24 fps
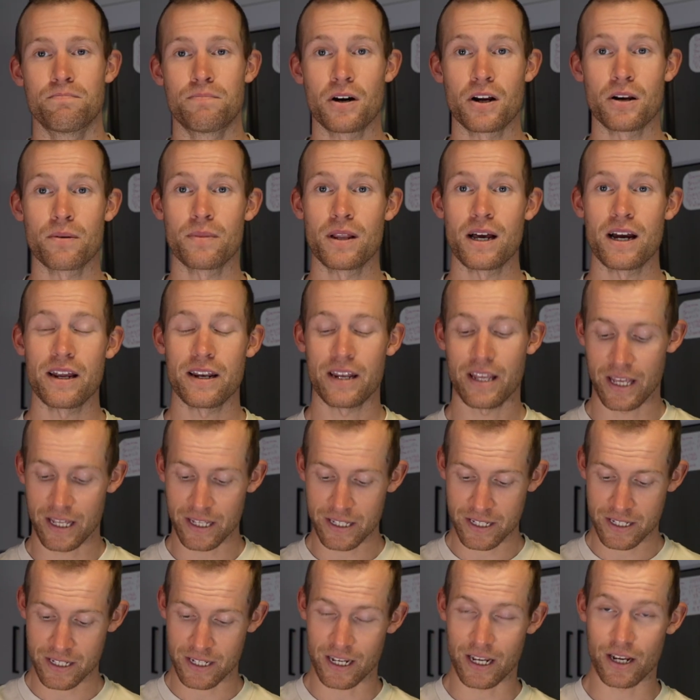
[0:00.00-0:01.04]
Bottom line,
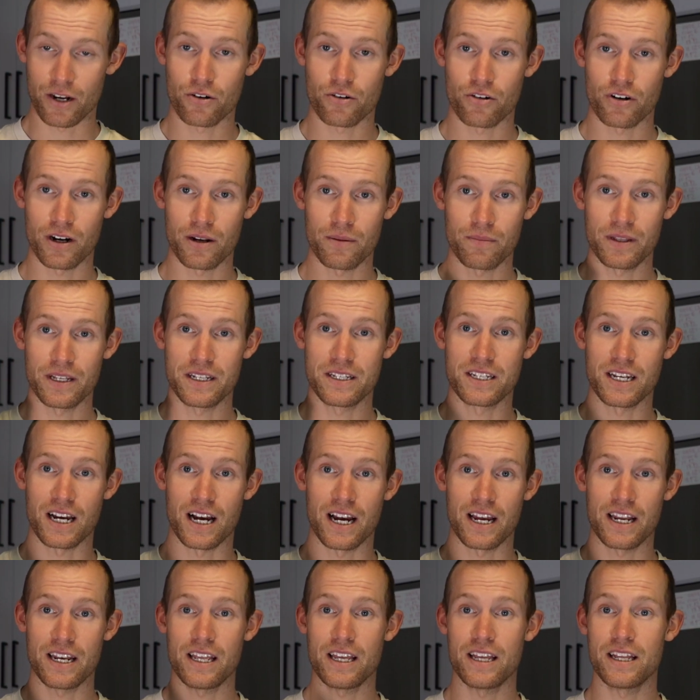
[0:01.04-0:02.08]
it's incredibly
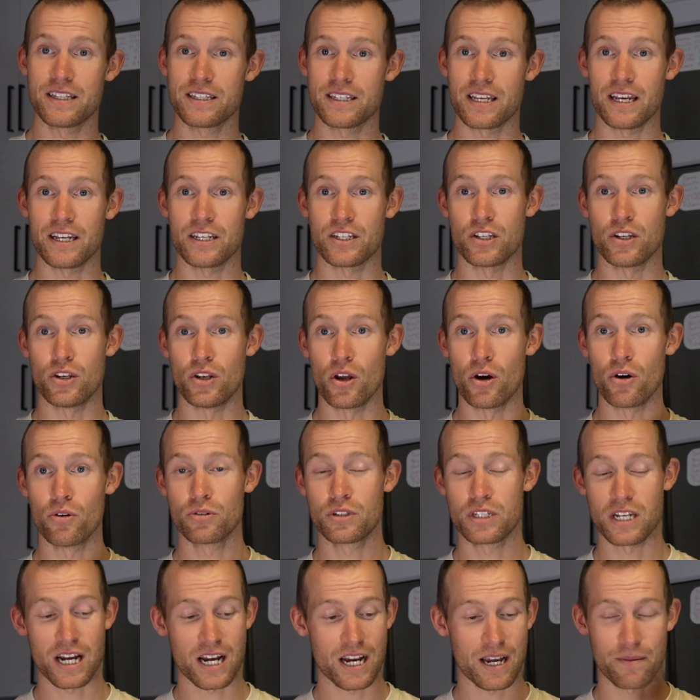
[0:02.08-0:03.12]
tiny. It takes no
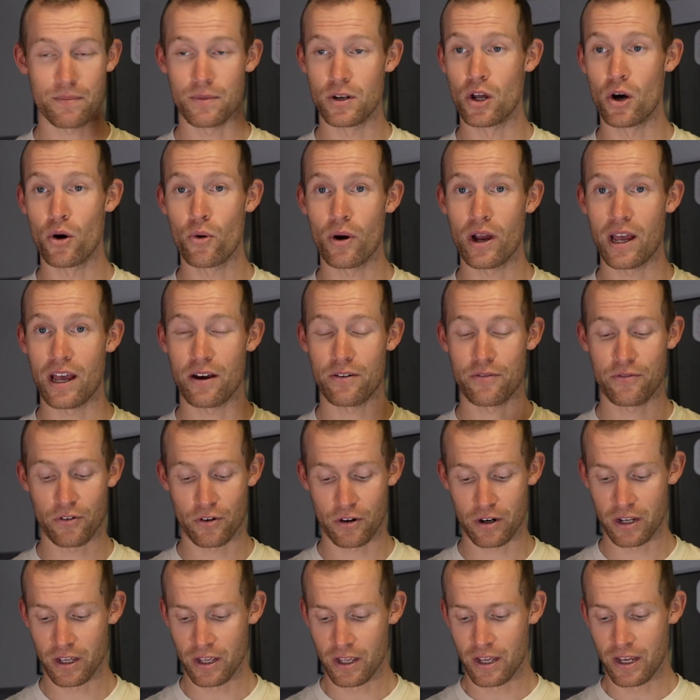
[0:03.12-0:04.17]
time, no
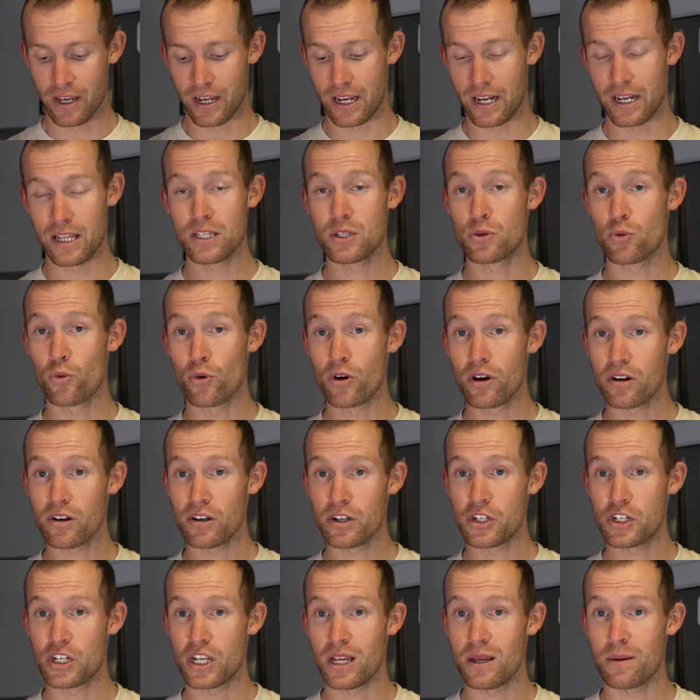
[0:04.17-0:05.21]
effort. It is
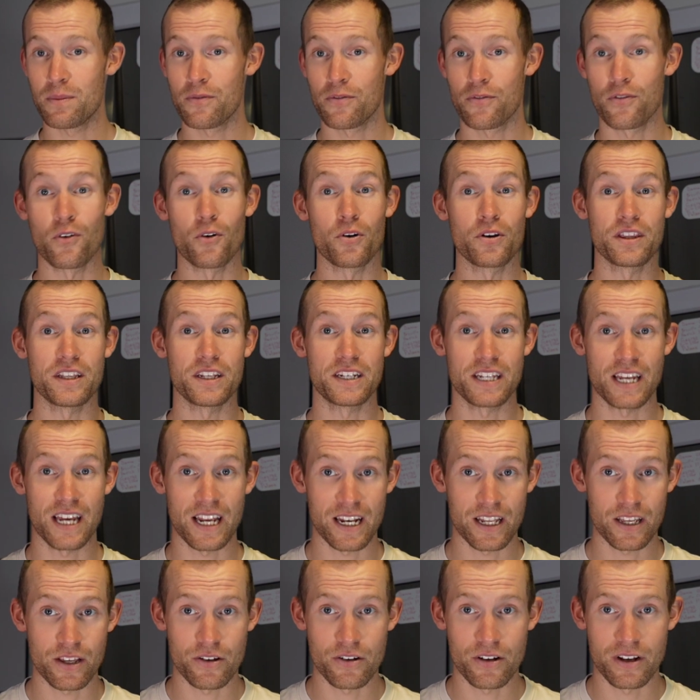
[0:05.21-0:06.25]
weirdly cheap for the
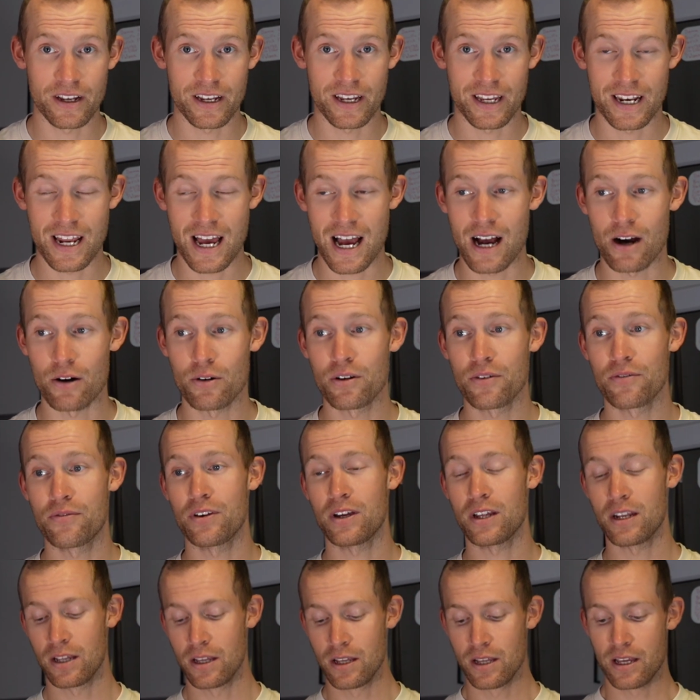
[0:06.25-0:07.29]
data you can get out of
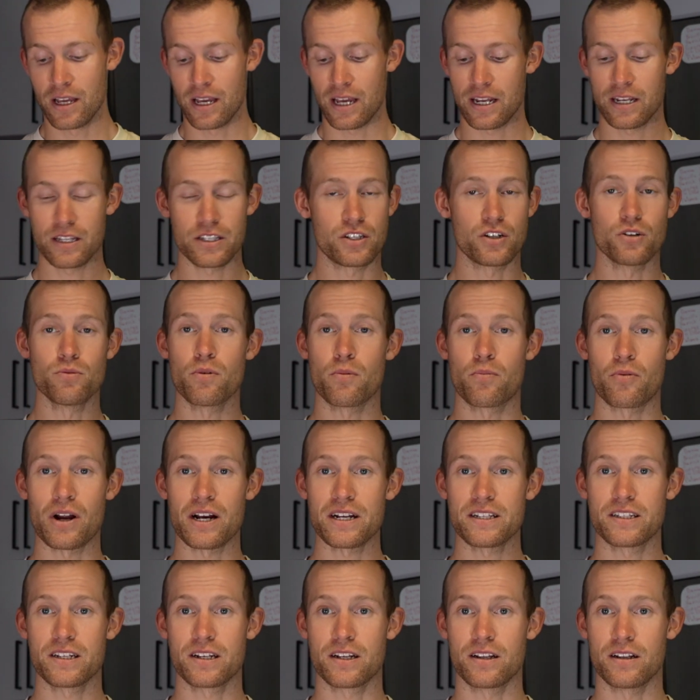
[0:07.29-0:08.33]
it and super
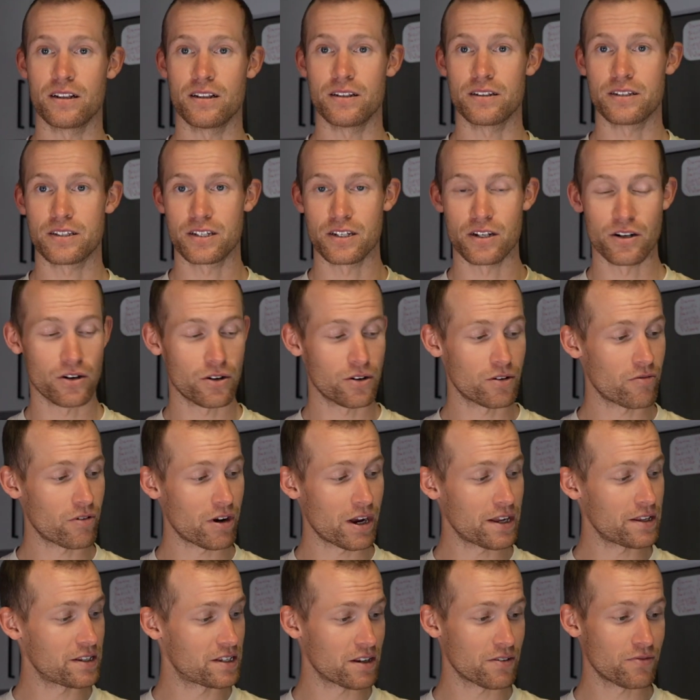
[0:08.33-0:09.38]
practical. So
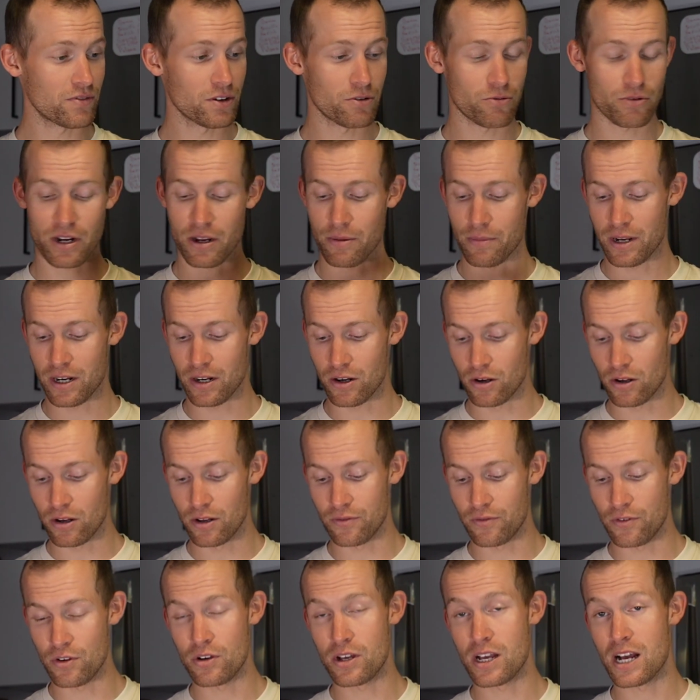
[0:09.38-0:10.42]
I definitely recommend all
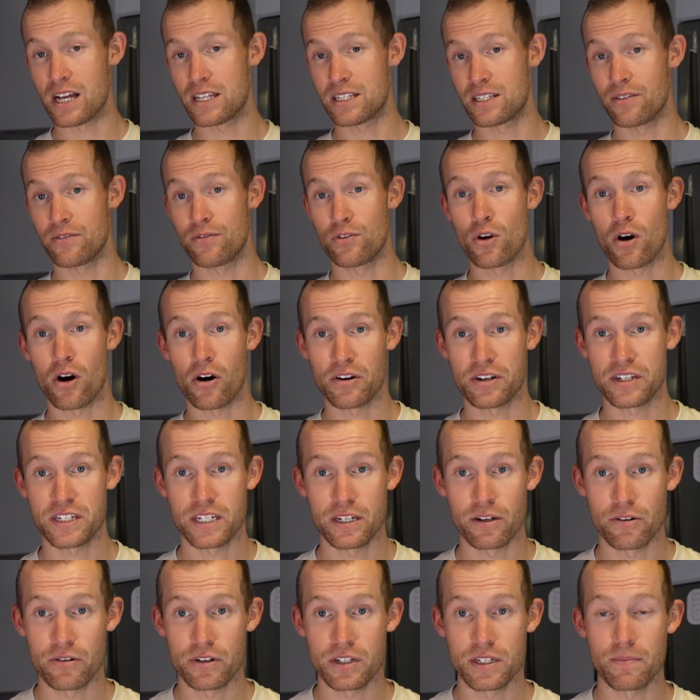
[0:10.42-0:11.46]
of you guys, if you are
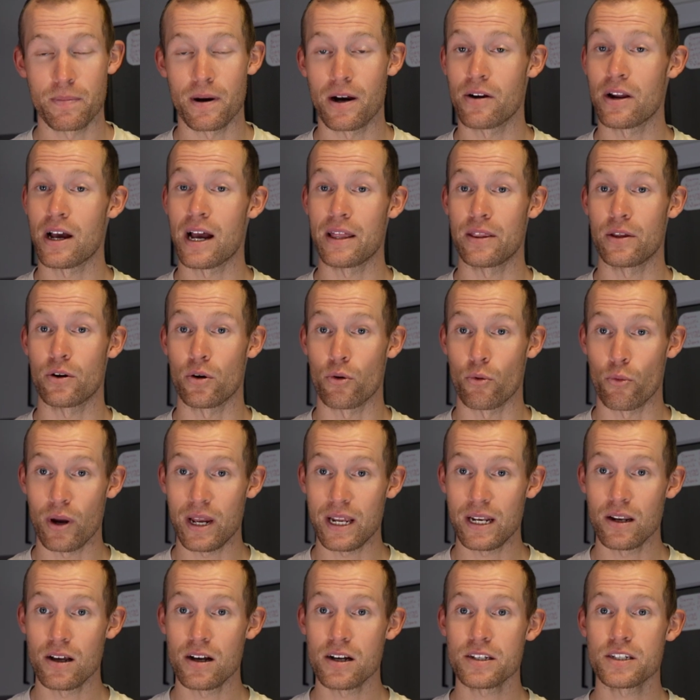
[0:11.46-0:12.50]
serious about either
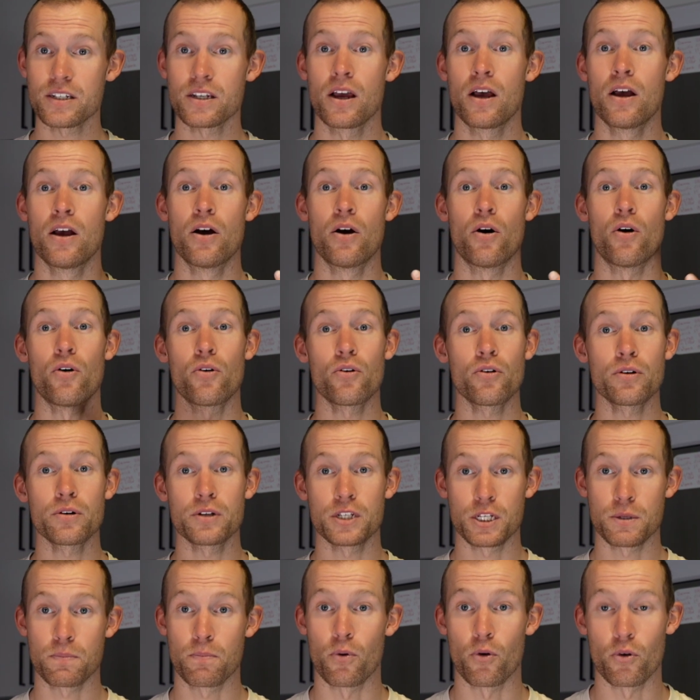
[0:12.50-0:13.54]
weight loss or
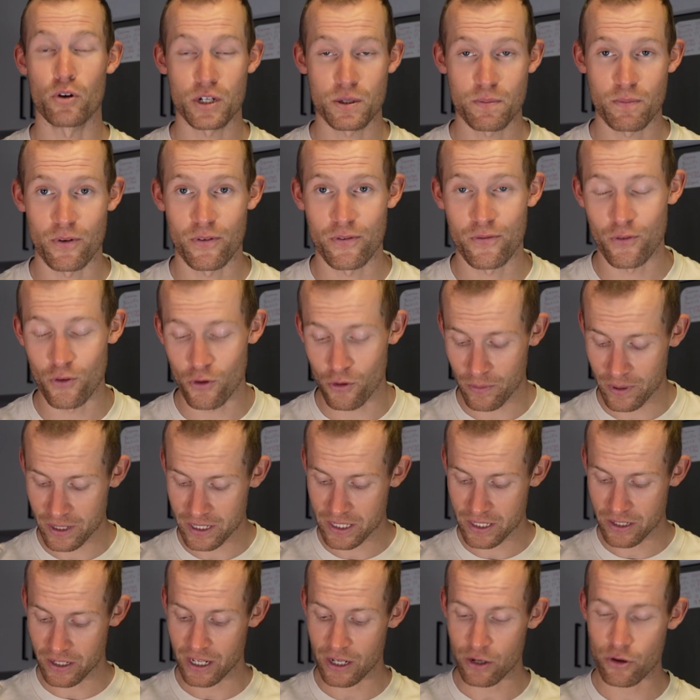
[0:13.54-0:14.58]
sports
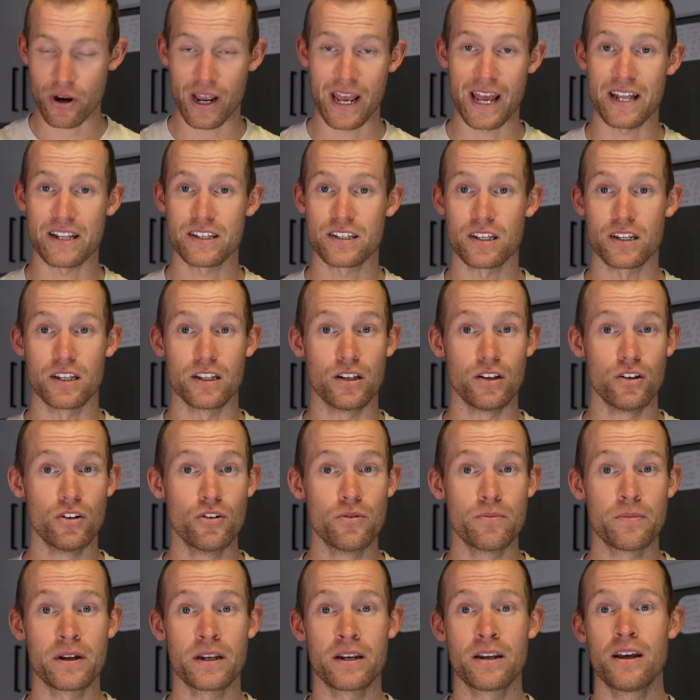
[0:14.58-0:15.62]
performance, to get your hands on
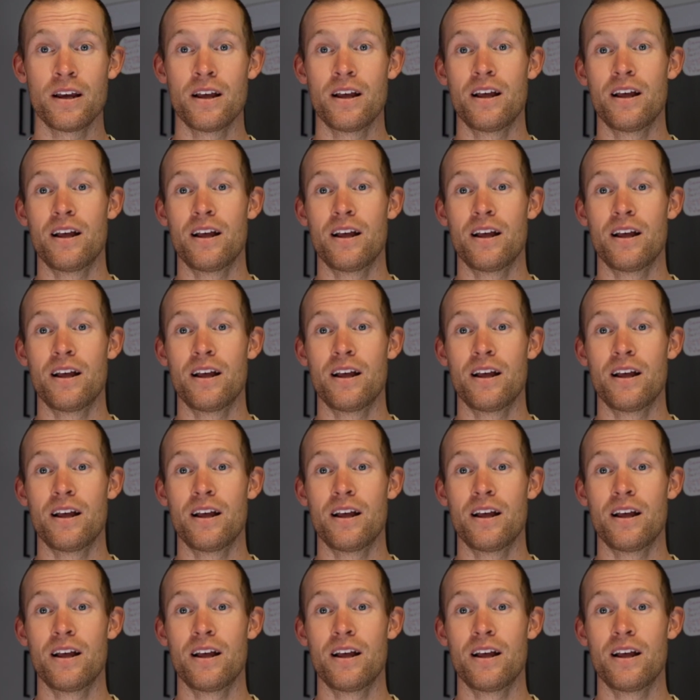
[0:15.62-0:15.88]
LUMEN.